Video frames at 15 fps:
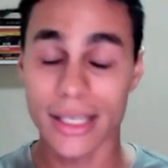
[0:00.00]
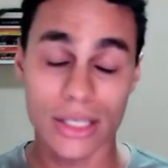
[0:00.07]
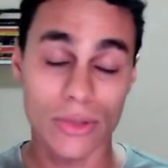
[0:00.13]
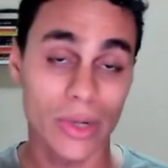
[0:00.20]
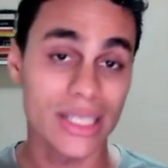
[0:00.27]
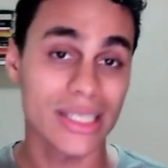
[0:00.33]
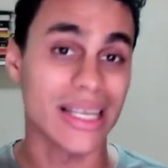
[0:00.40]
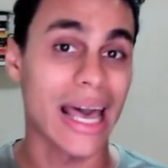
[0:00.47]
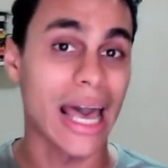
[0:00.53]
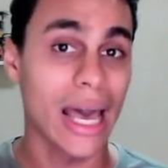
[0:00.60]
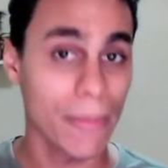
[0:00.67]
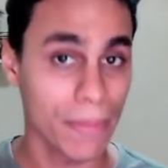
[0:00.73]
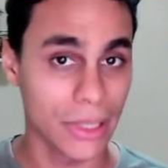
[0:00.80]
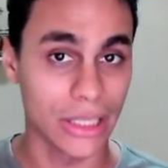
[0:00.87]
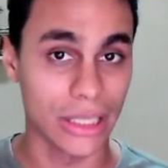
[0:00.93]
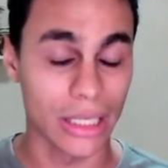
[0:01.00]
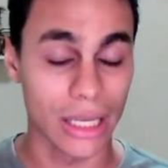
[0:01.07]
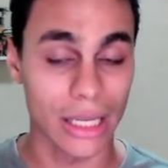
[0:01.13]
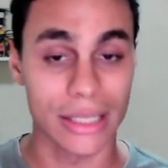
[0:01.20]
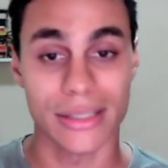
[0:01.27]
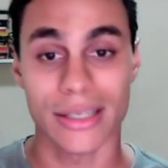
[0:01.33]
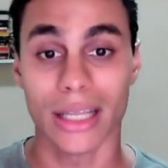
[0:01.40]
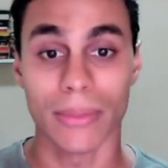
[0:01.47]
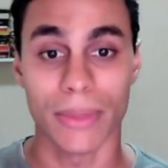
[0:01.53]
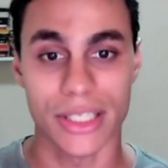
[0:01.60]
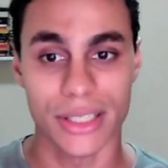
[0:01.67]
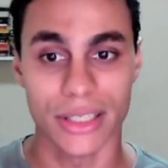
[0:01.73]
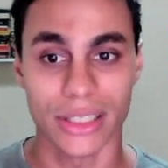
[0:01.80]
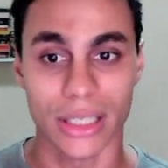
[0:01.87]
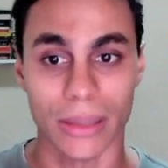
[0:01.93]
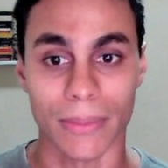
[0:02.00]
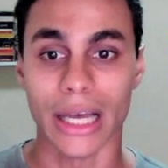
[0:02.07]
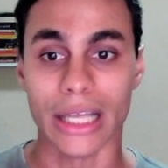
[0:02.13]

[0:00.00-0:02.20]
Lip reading: what is happening inside my system.